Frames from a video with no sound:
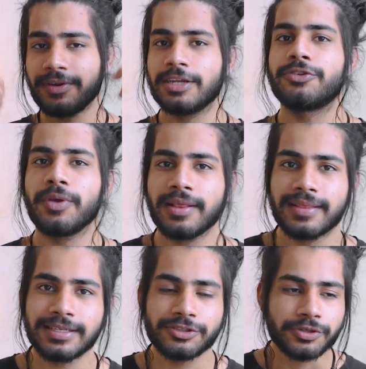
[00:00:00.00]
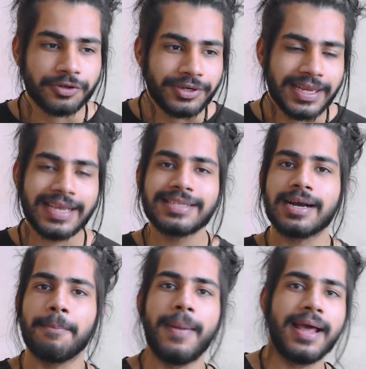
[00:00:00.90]
we are doing this to create
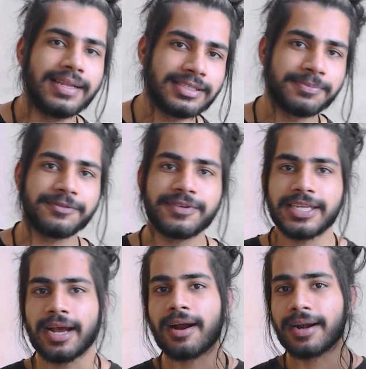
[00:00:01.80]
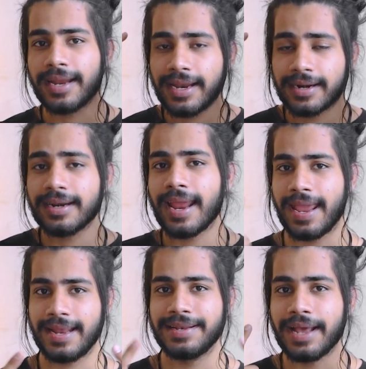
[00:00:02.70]
a balance between our hair
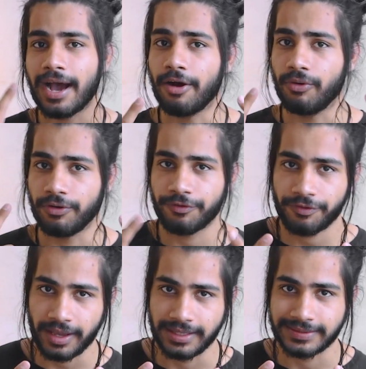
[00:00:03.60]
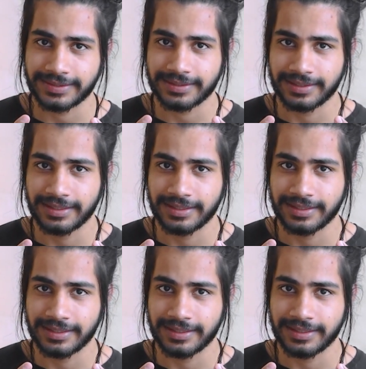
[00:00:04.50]
and our face.